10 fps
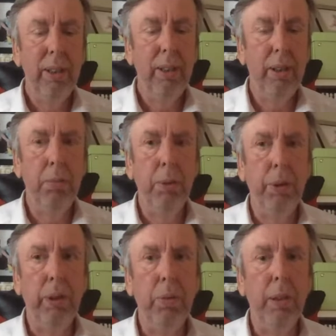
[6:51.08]
earn
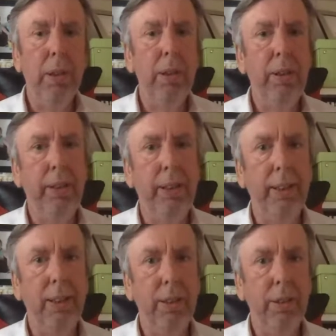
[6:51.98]
money while learning
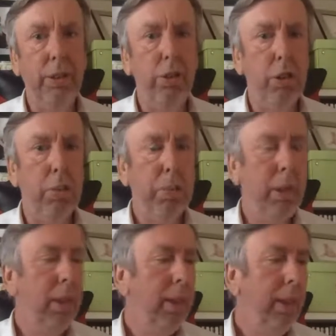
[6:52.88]
on the job.
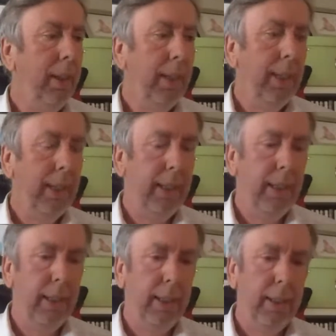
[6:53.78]

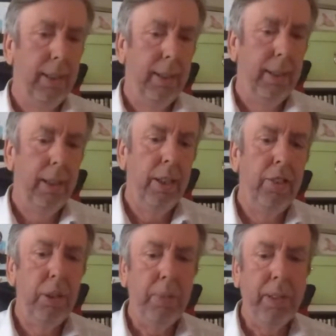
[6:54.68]
And
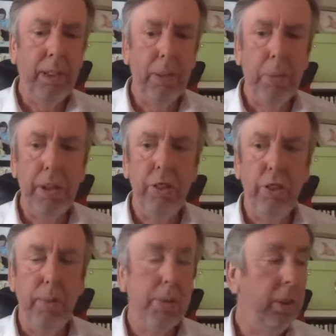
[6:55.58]
typically,
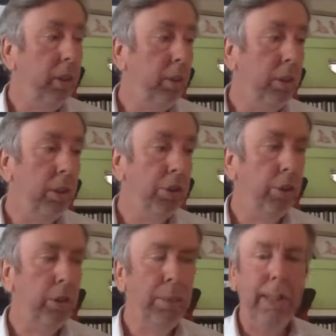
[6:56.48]
apprenticeships, and you're
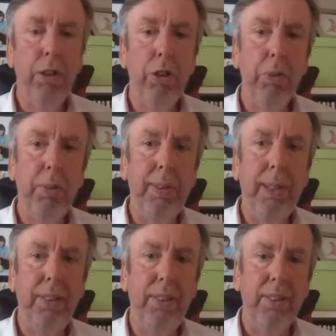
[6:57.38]
talking about
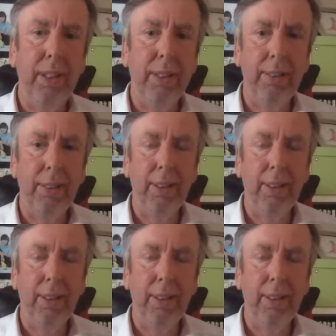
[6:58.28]
hospitality sector.